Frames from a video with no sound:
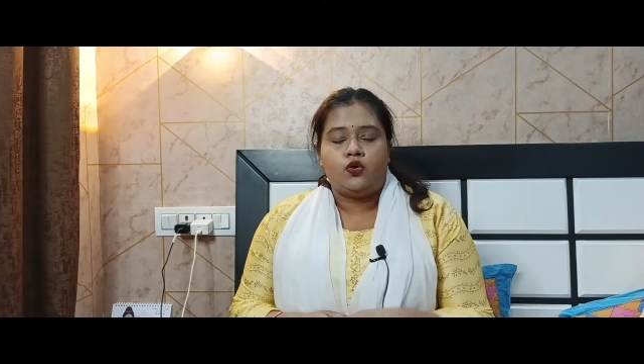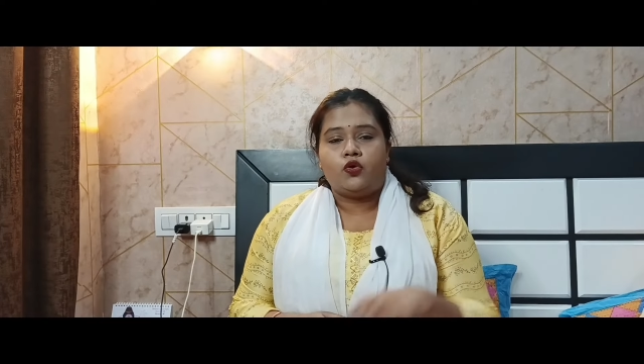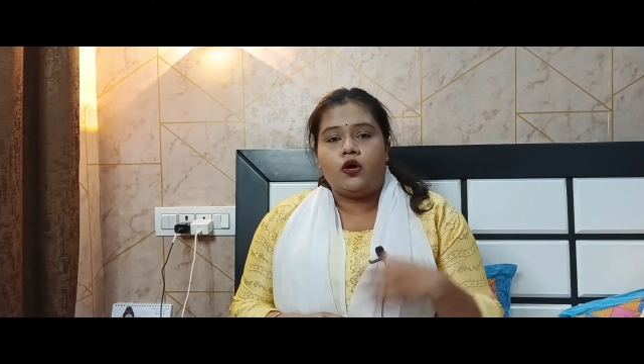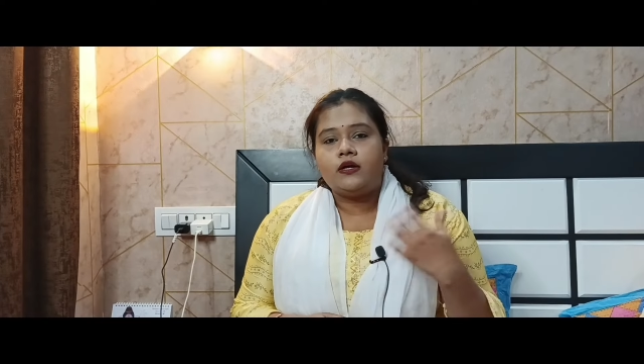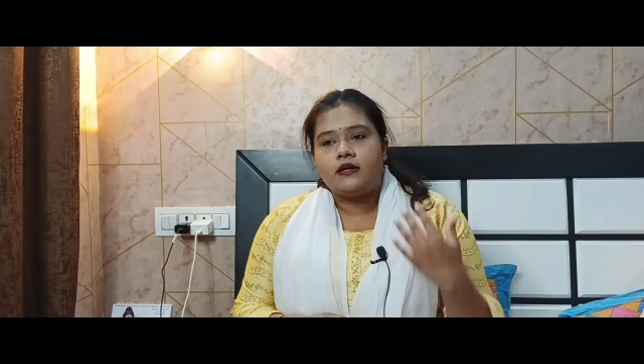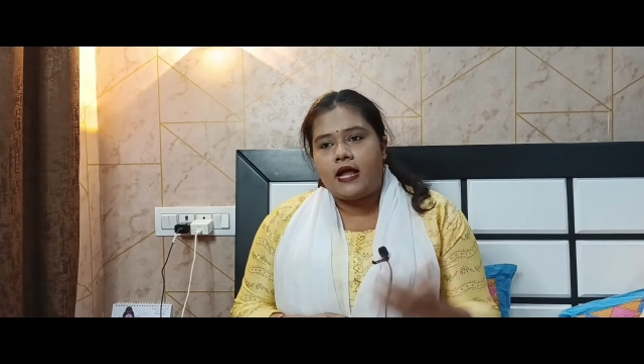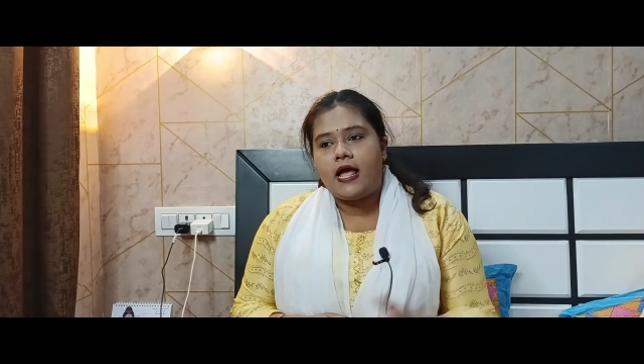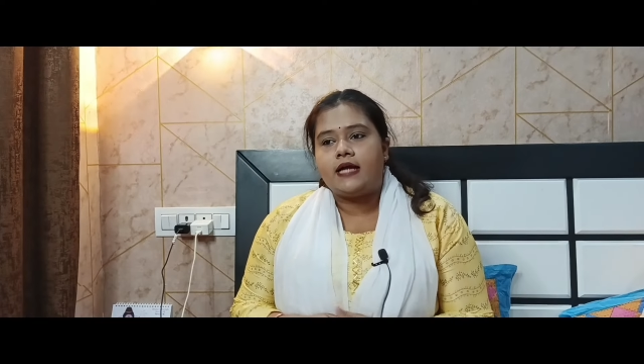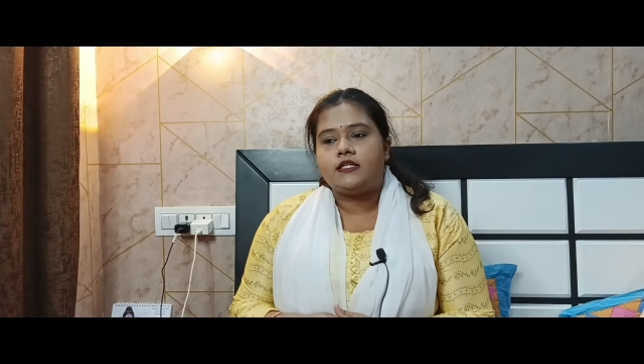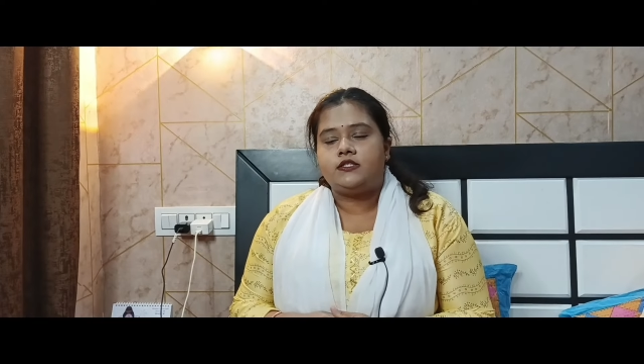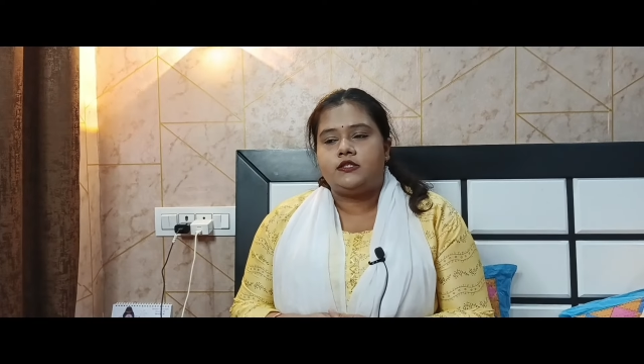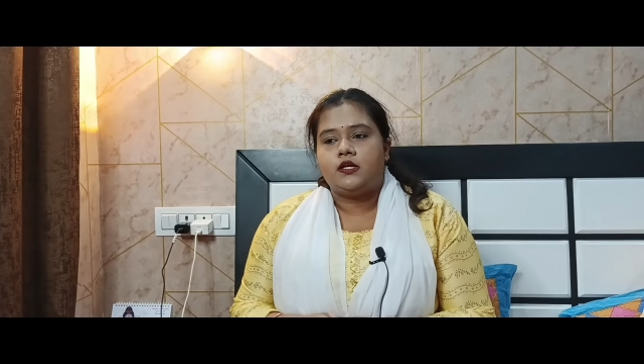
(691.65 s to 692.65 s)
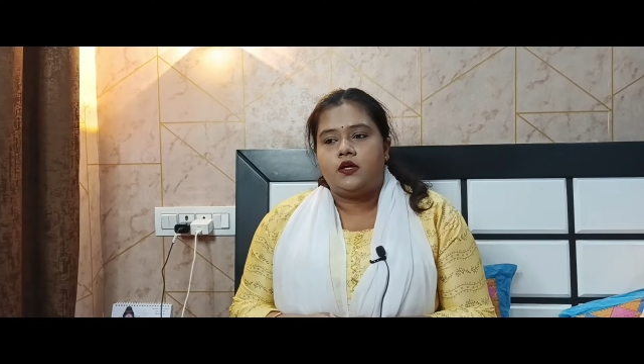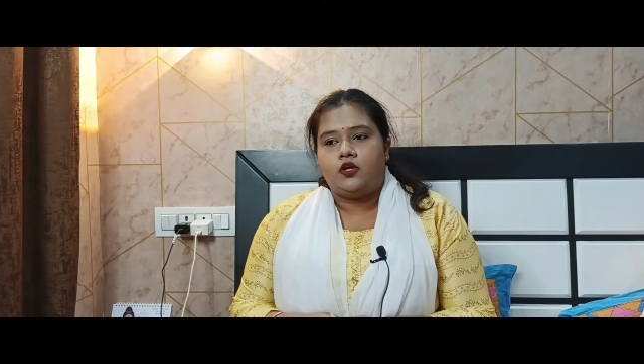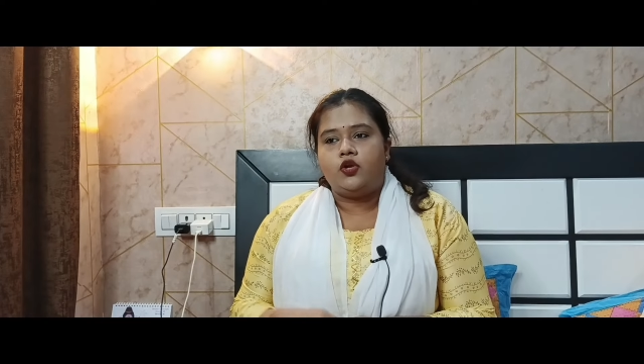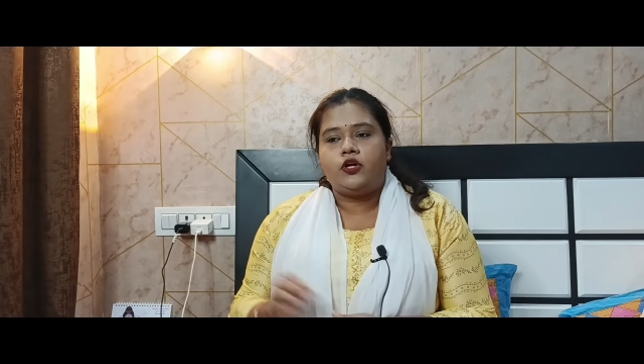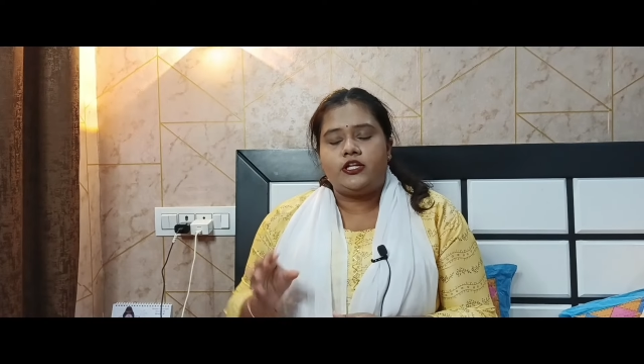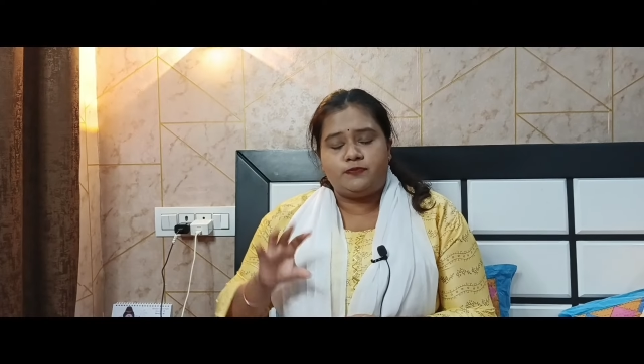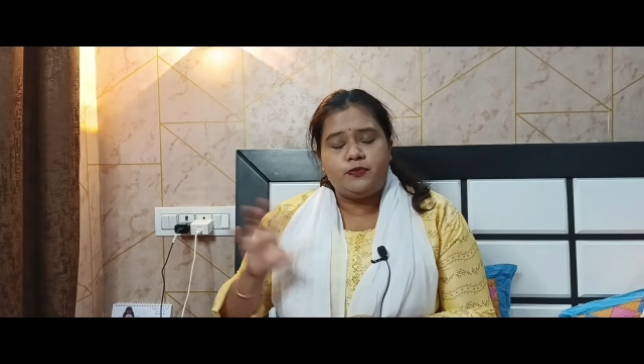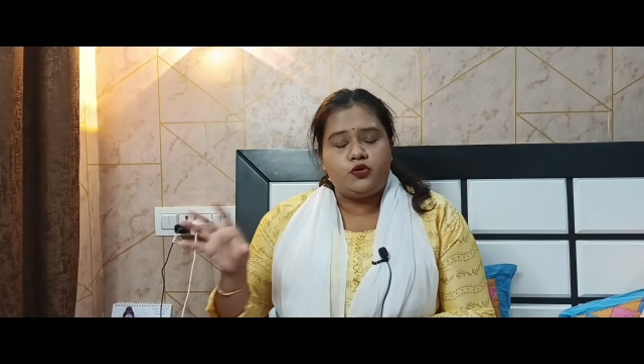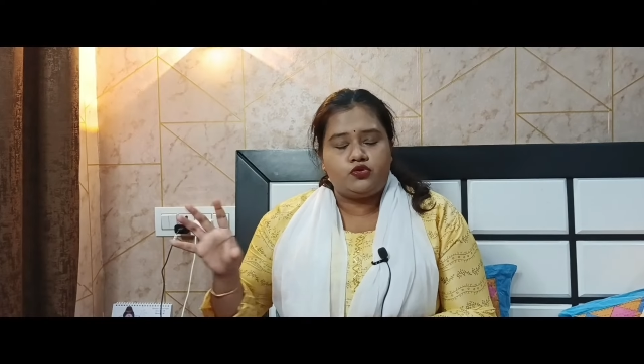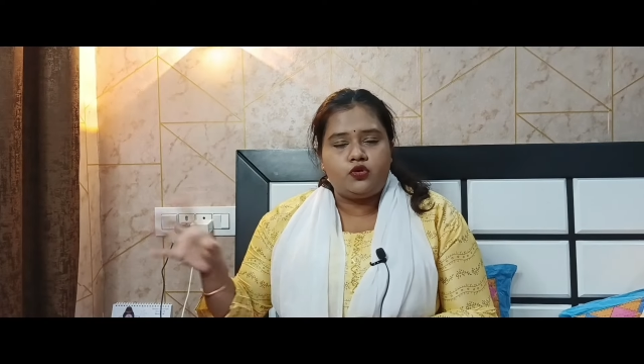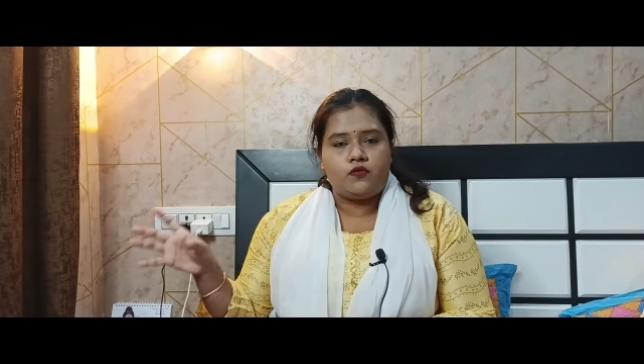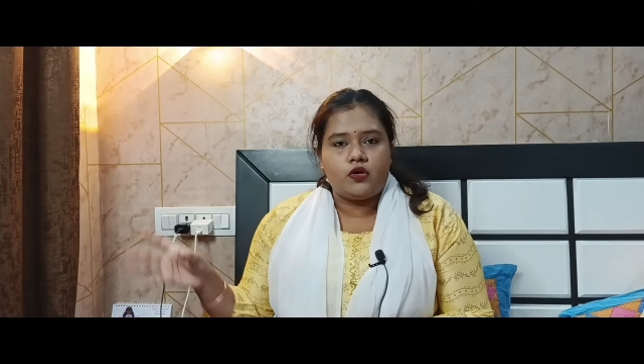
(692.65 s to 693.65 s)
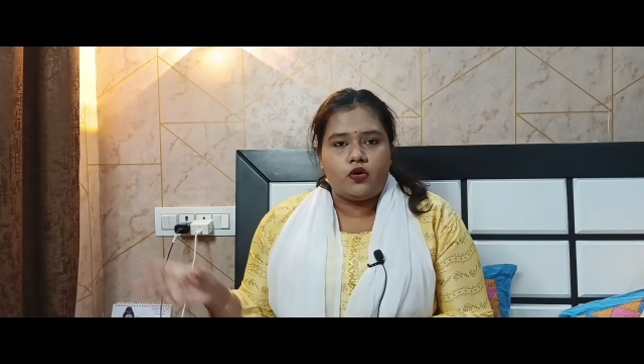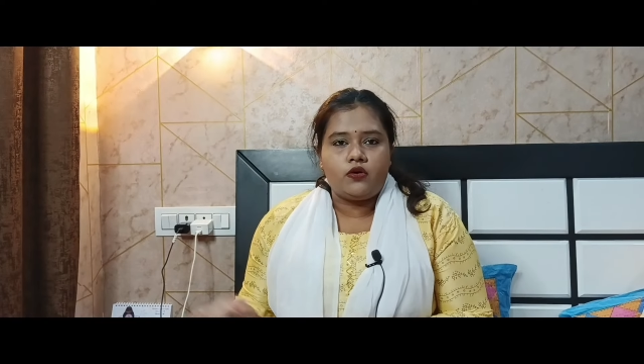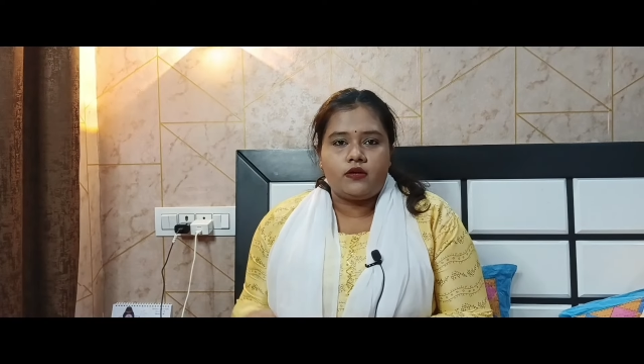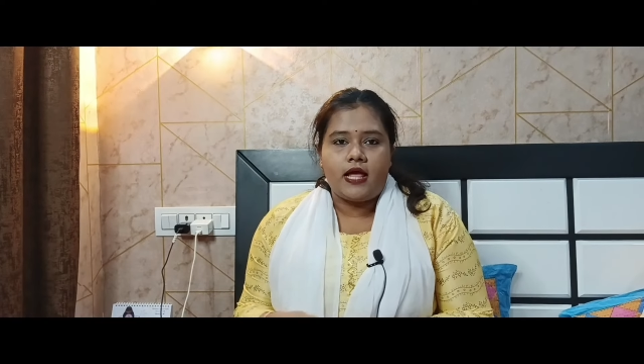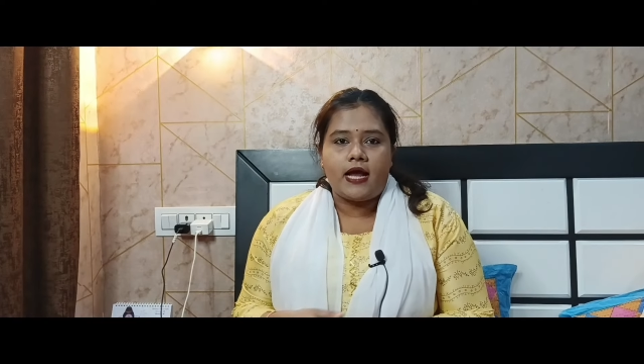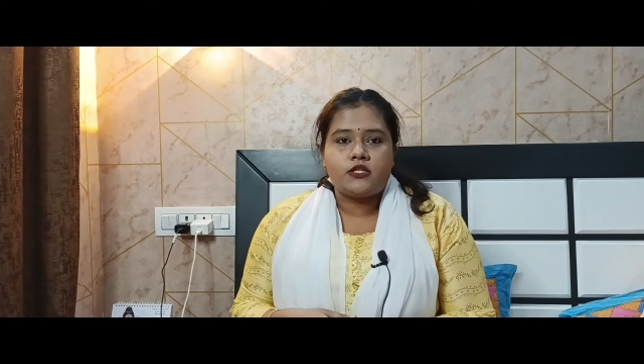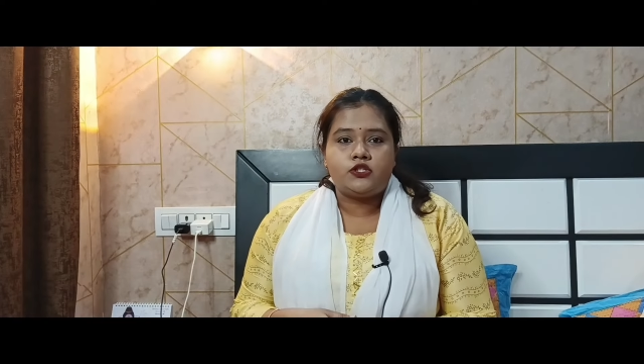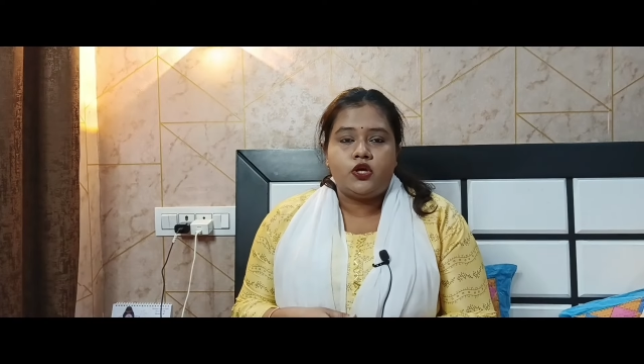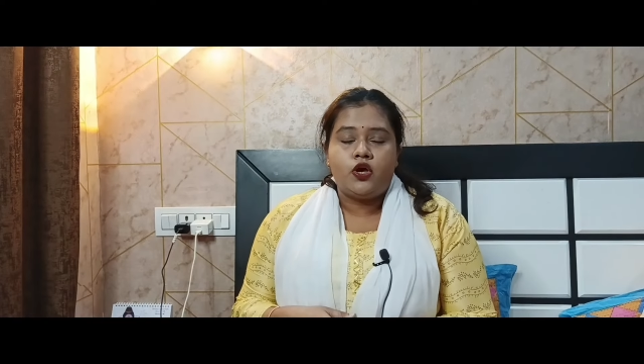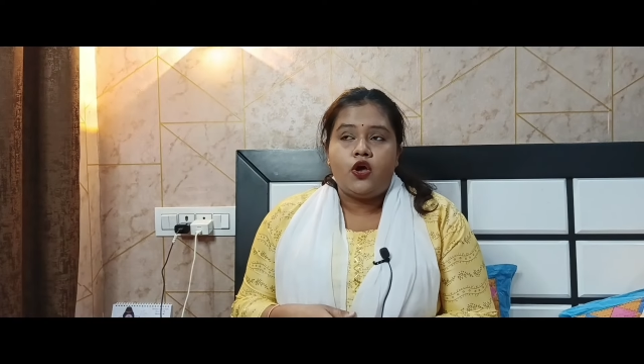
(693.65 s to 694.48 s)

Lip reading: contracts, disputes over contracts,